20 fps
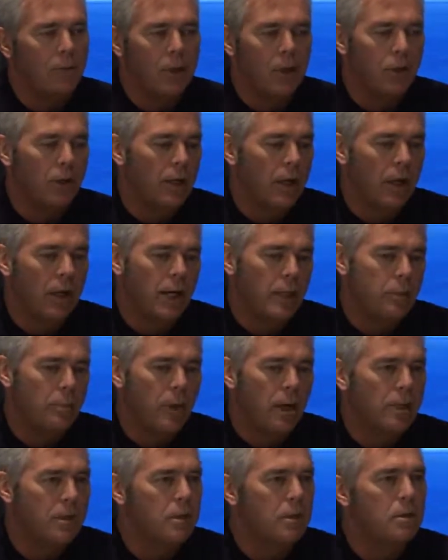You know, again,
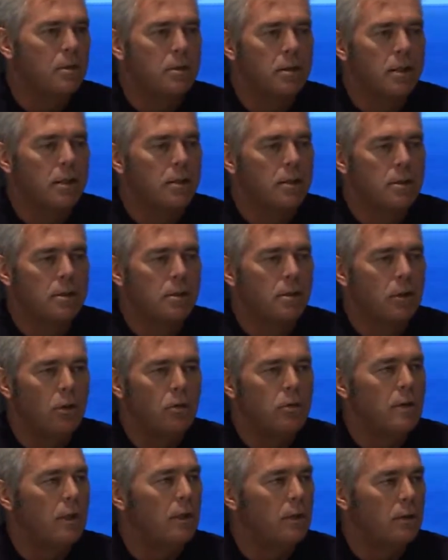Xbox is
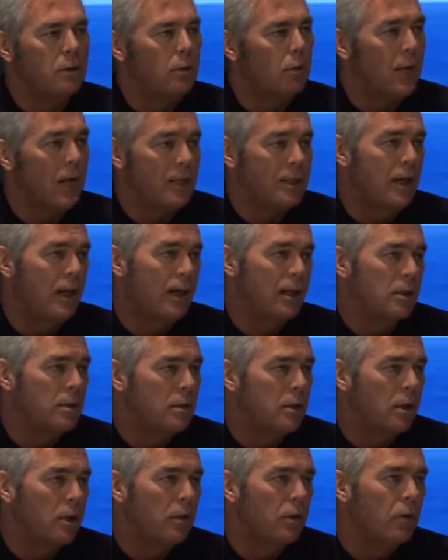using DirectX,
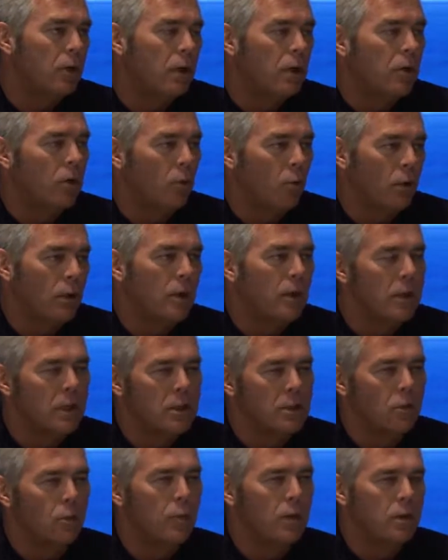so one of the
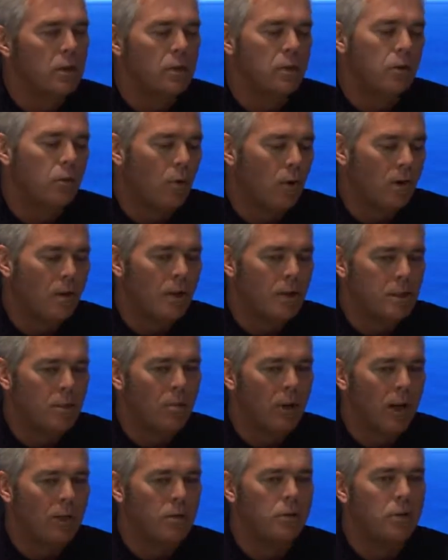things that we do, one of the things
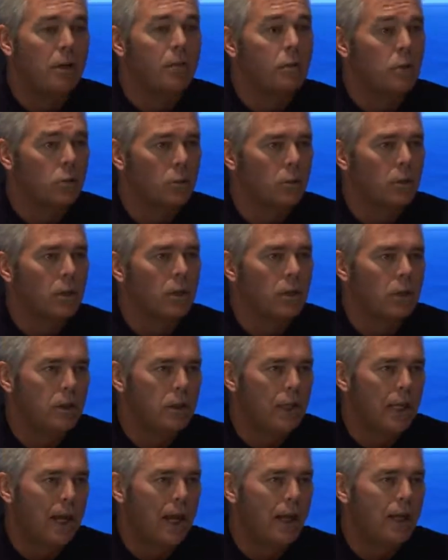that Microsoft is really
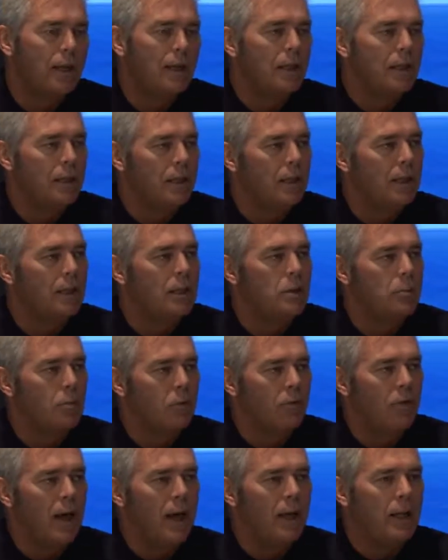good at, is
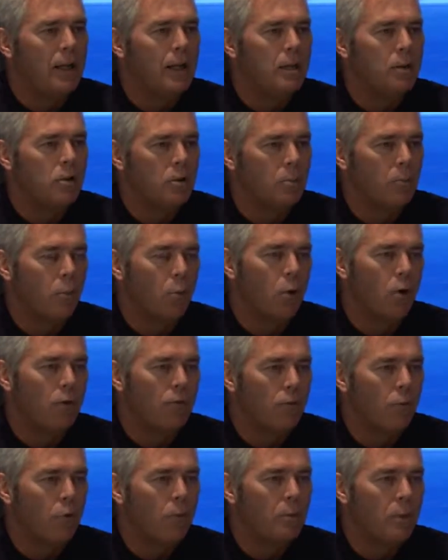providing
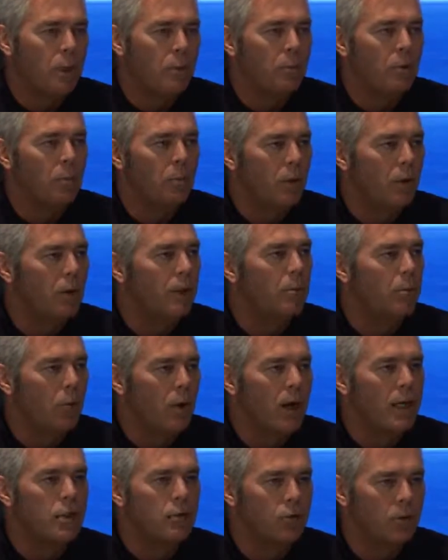support for people building
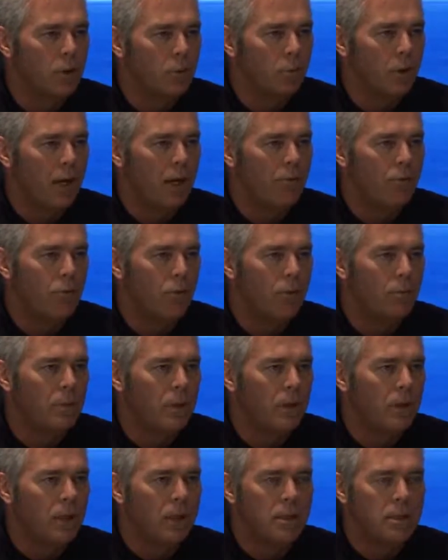products for their platform.
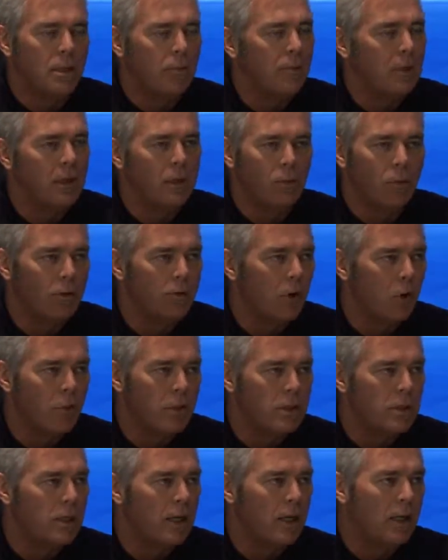It's something that we've
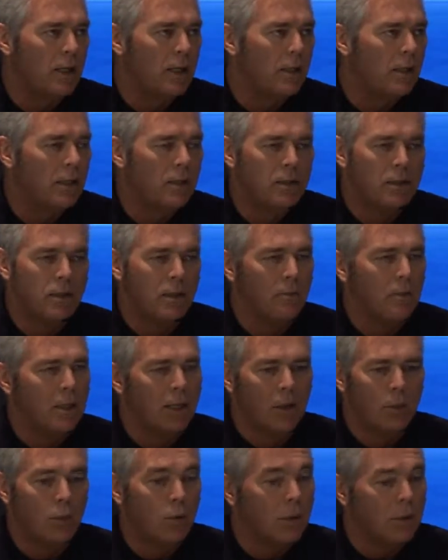always done, something
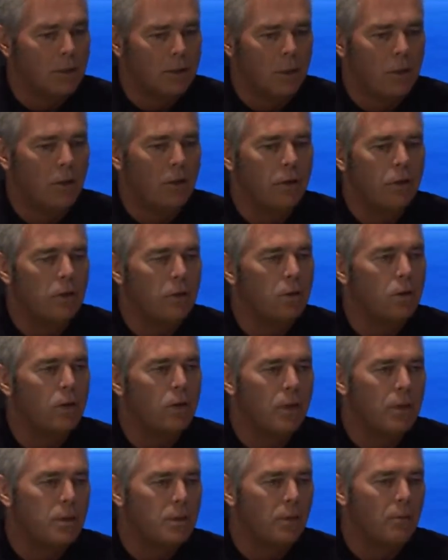that we'll continue to
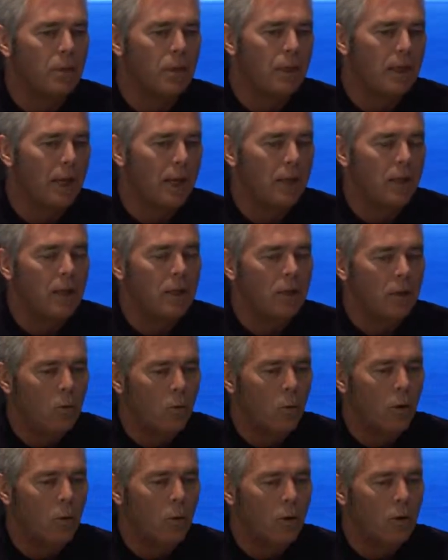do, and it's something that
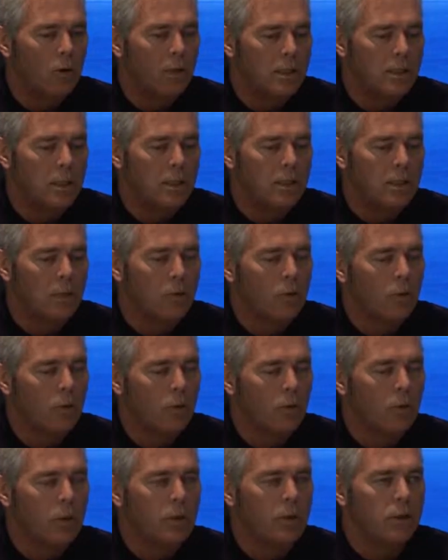we work, as I said, we
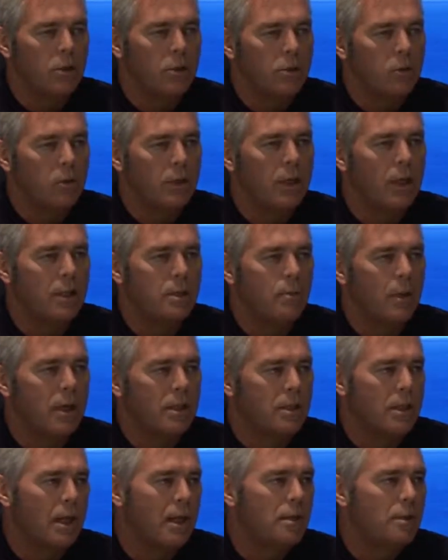work really closely with the
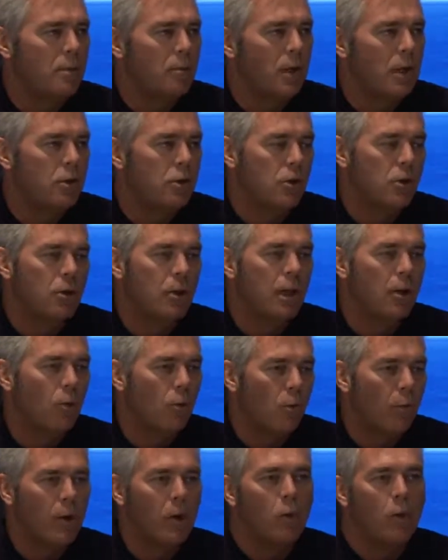Xbox guys to make sure that
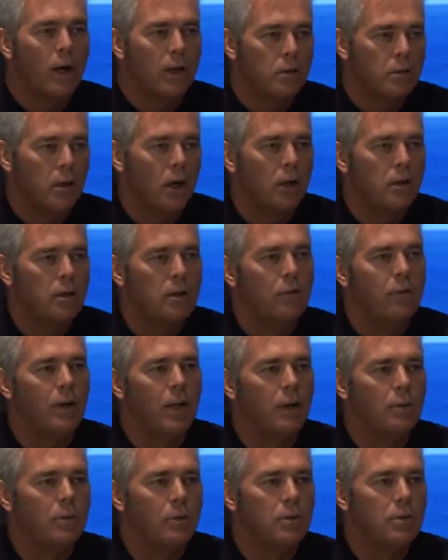when we go out and talk to
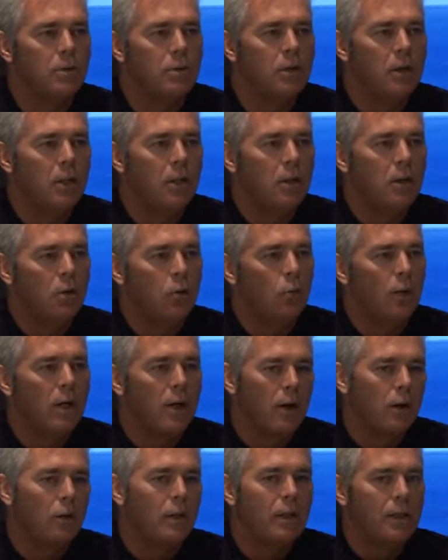developers, we
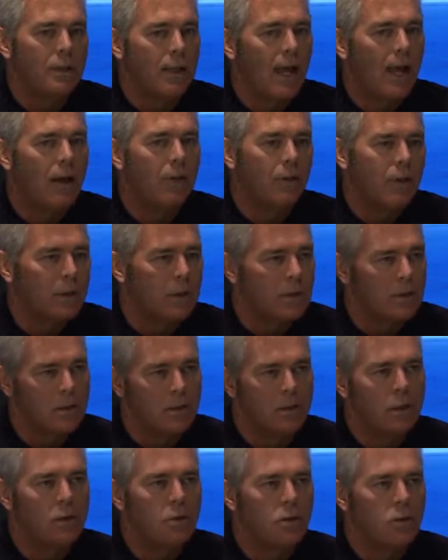not only have a
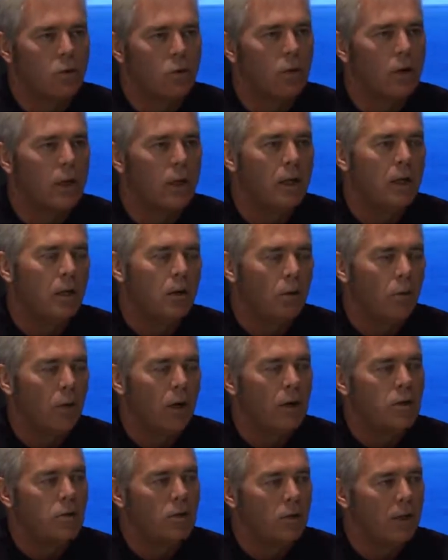consistent story,
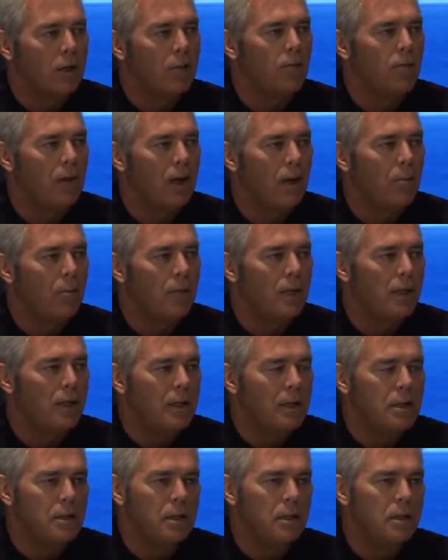we also give them
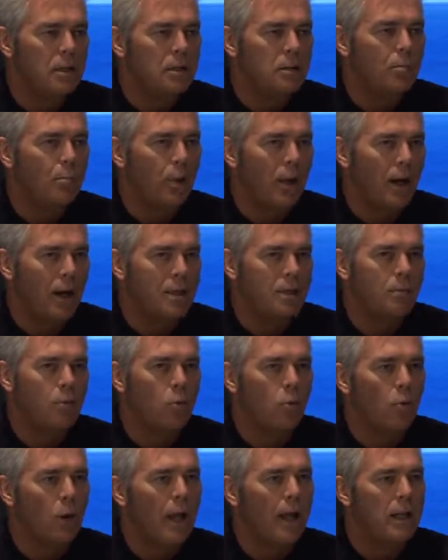the easiest
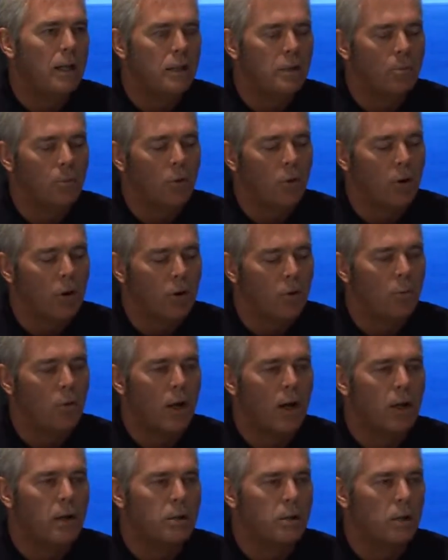possible way to deploy their
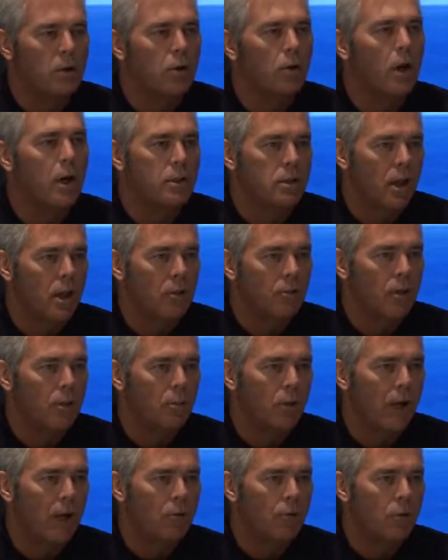products across all of our
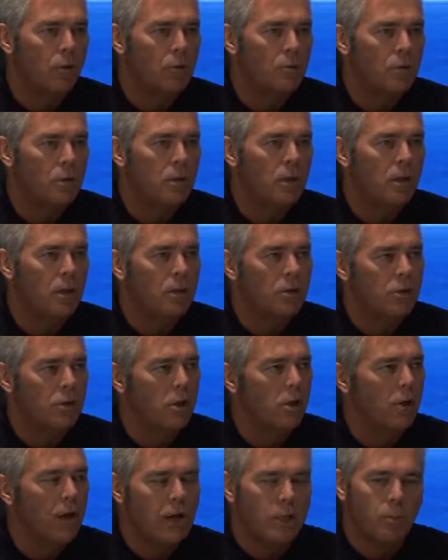platforms.
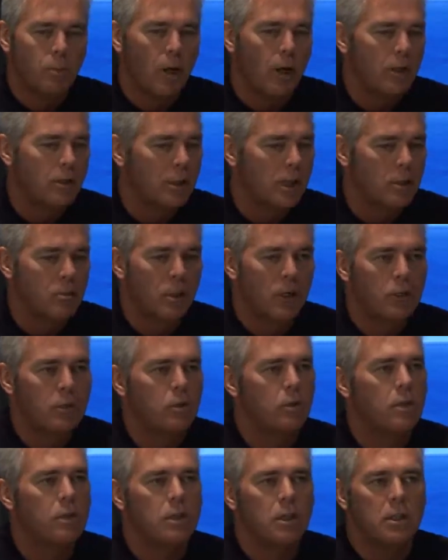So Xbox, Xbox
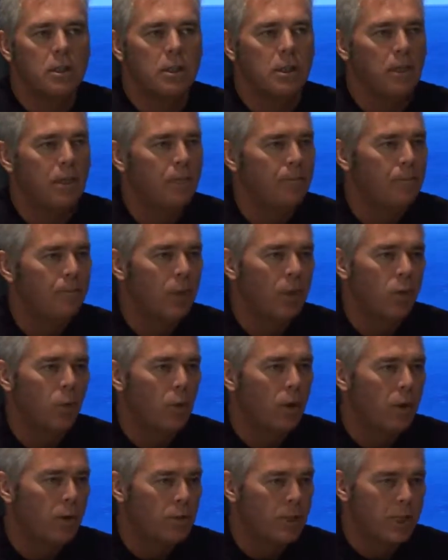360,
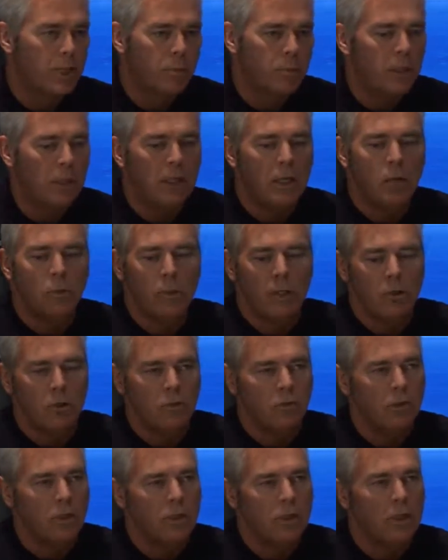Windows XP, Windows
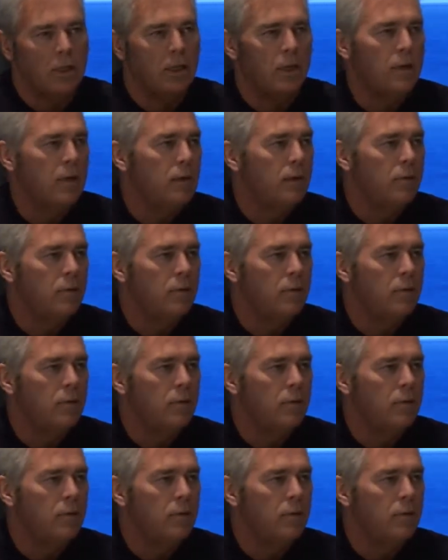Vista,